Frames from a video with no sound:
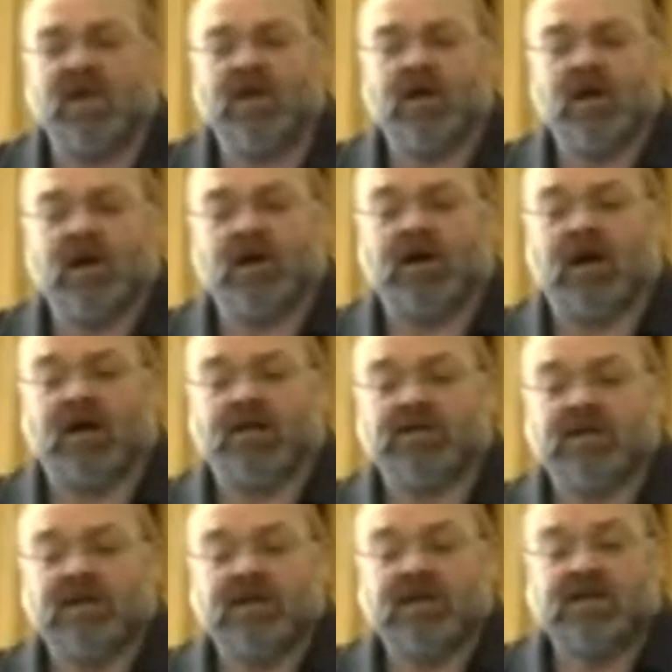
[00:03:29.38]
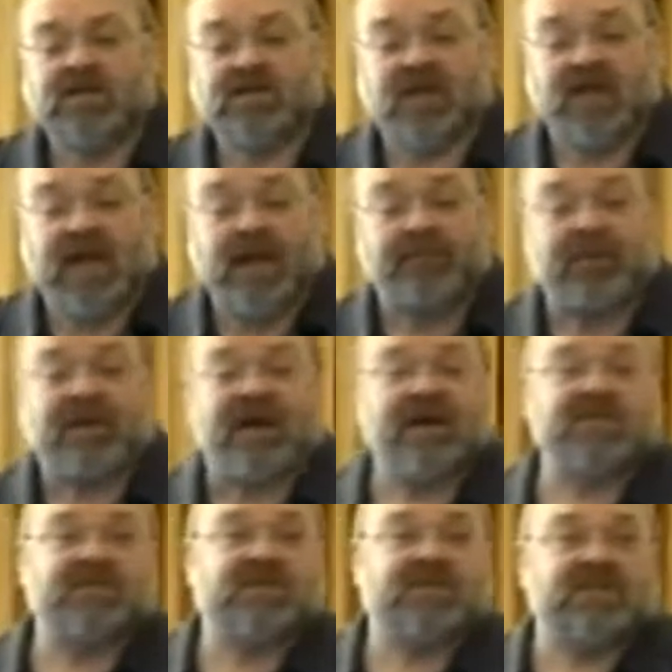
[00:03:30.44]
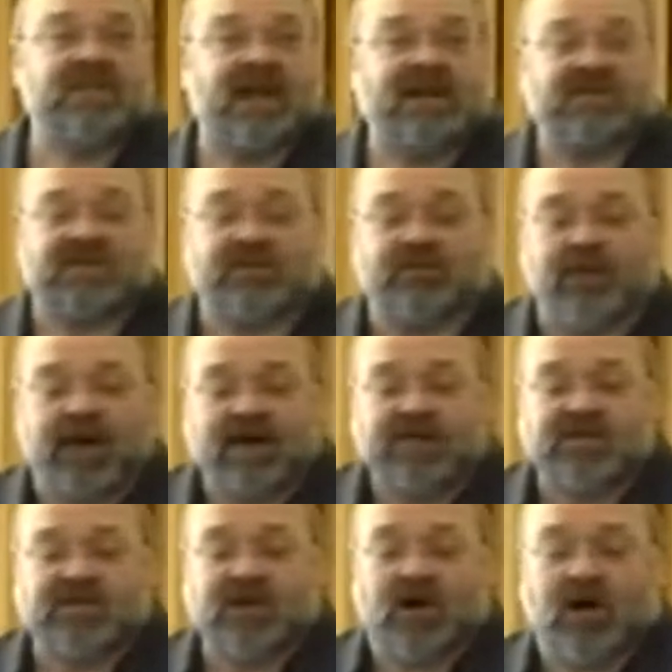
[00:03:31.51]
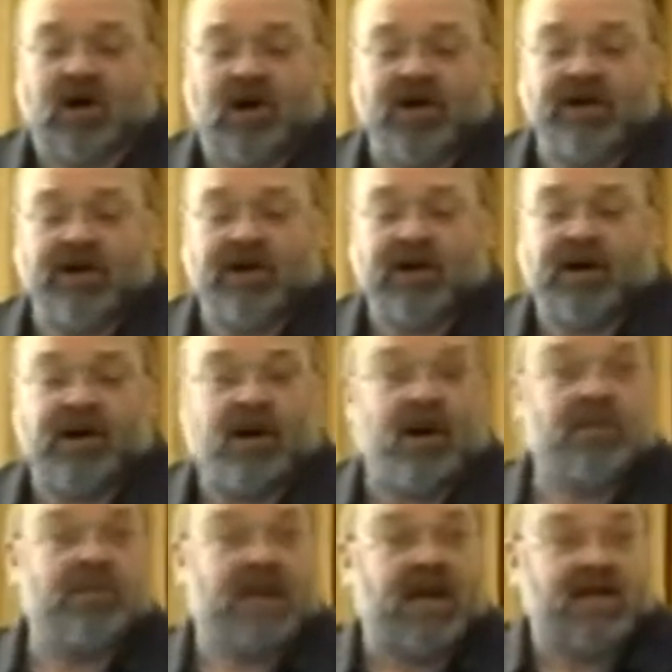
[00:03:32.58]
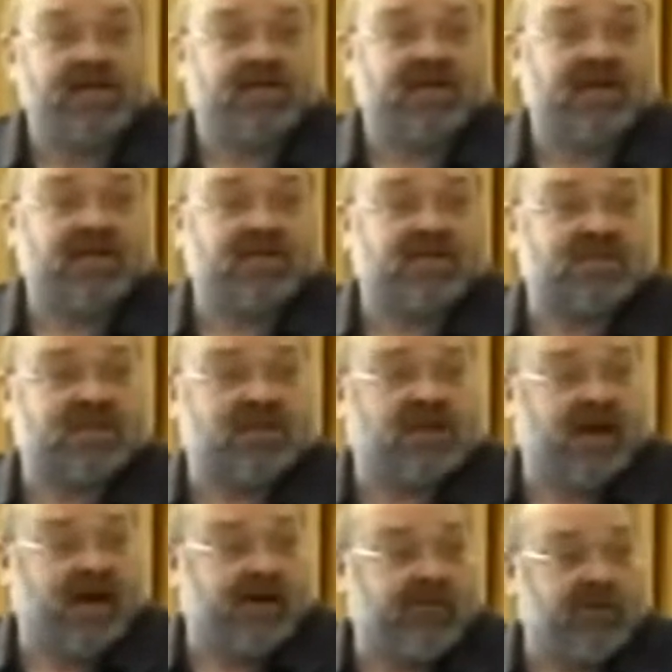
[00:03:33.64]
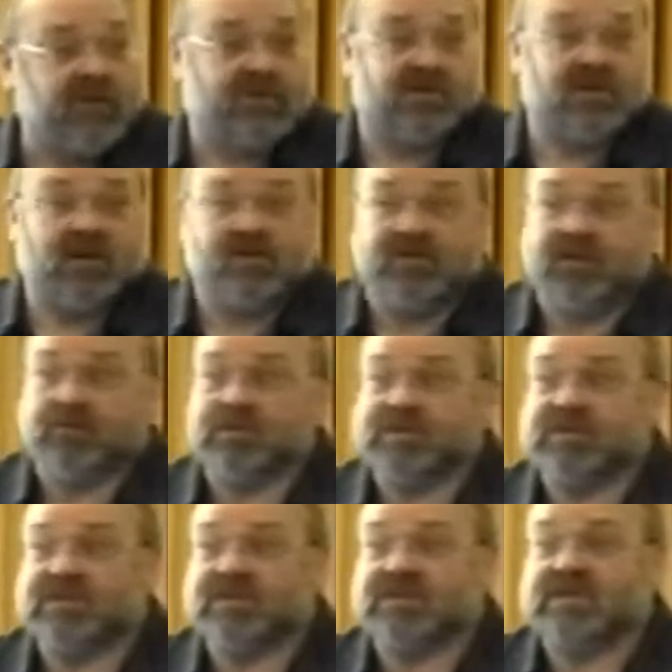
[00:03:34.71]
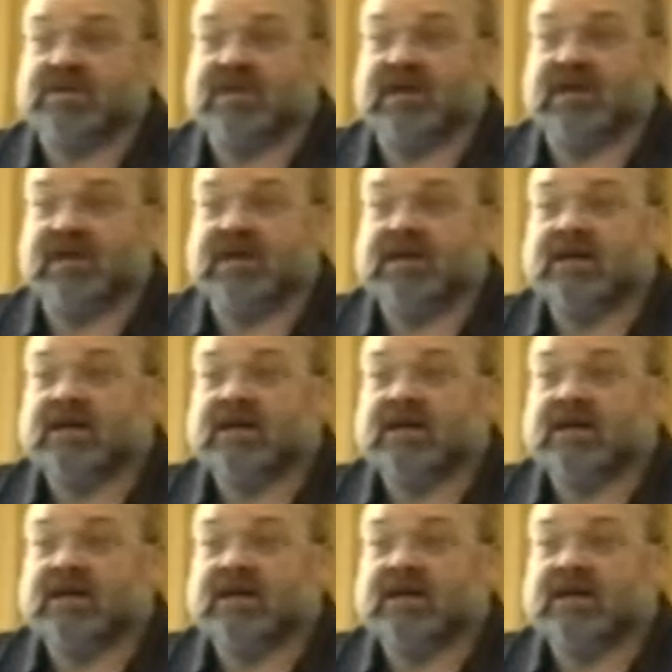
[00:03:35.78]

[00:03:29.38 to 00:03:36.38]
Okay, so the application actually runs on OpenACS and AOL Server, which is a